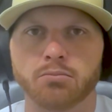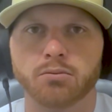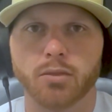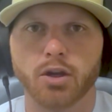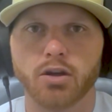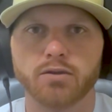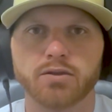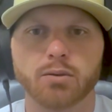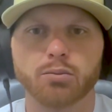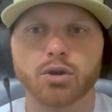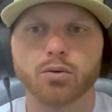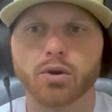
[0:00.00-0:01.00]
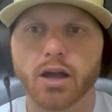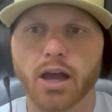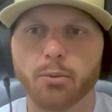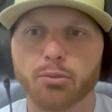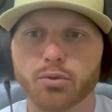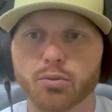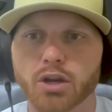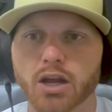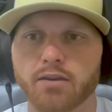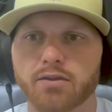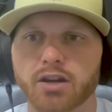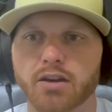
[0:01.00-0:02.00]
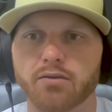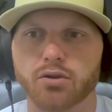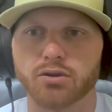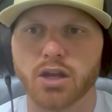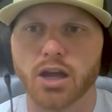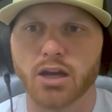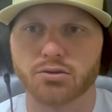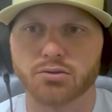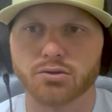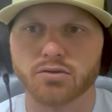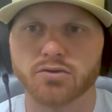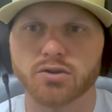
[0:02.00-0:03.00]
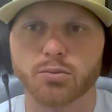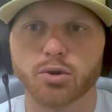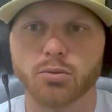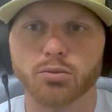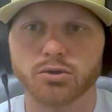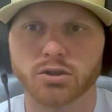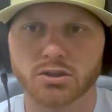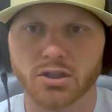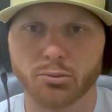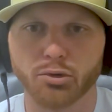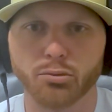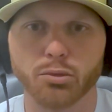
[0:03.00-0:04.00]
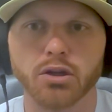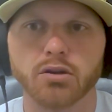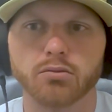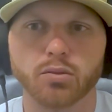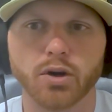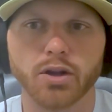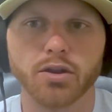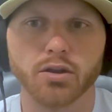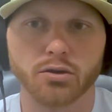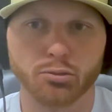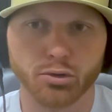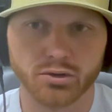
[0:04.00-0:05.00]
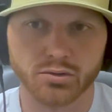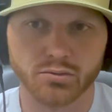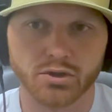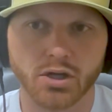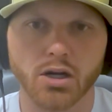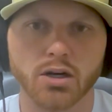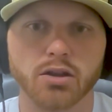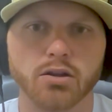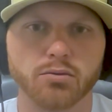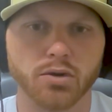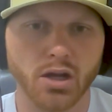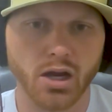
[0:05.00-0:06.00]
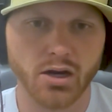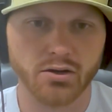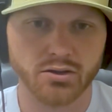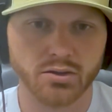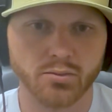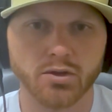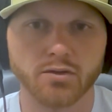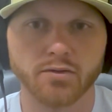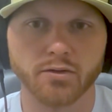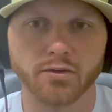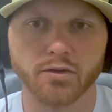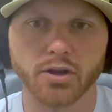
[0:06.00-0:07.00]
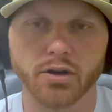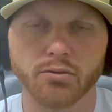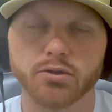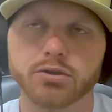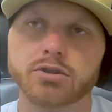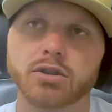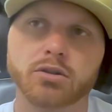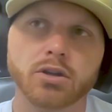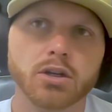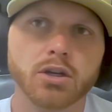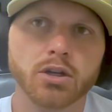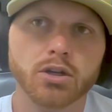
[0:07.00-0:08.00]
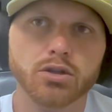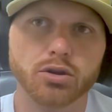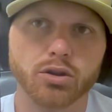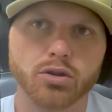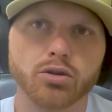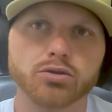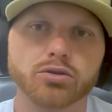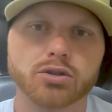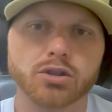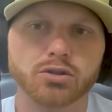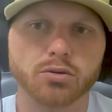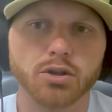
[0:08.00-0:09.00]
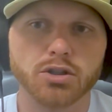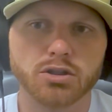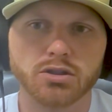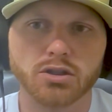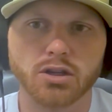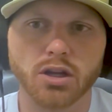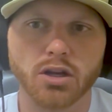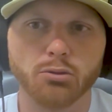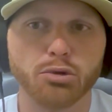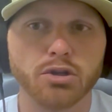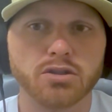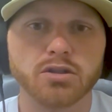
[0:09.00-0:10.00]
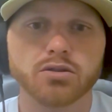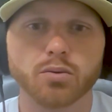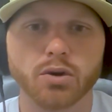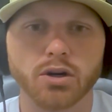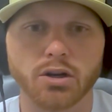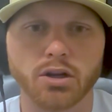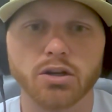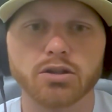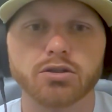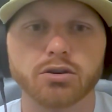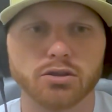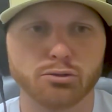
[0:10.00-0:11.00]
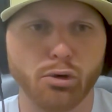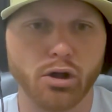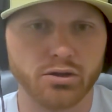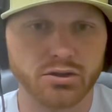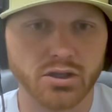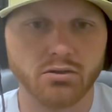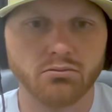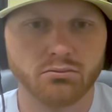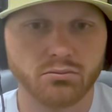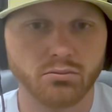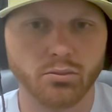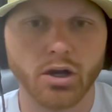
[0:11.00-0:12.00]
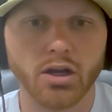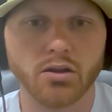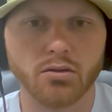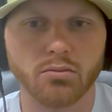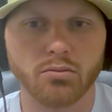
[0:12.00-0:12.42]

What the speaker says: And if something were to happen, we'd have to have those cash reserves to be able to supplement while the other person was gone, and then rehire someone to fulfill that role. So those are situations in a business where an insurance policy might